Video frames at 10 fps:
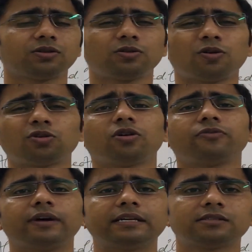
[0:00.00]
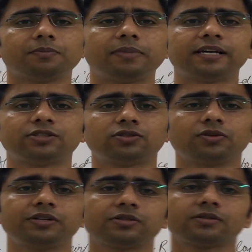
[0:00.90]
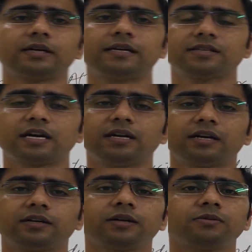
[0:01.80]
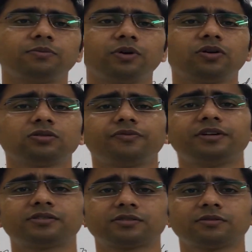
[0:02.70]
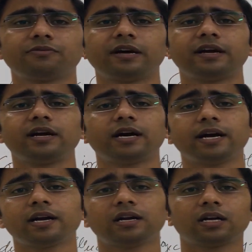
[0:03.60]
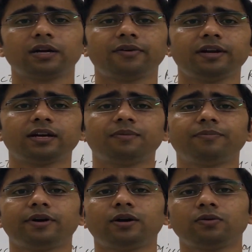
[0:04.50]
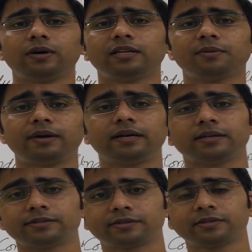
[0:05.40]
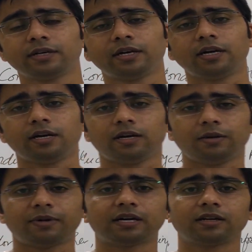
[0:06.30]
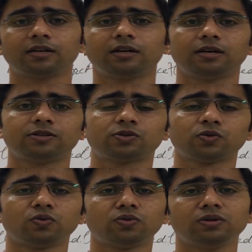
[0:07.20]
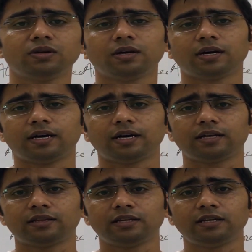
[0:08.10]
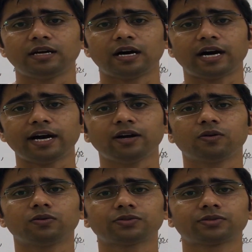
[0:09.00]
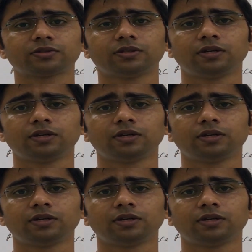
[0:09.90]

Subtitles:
thought of as the best choice as a conductor because of its very high conductivity compared to other metals. But soon, the high cost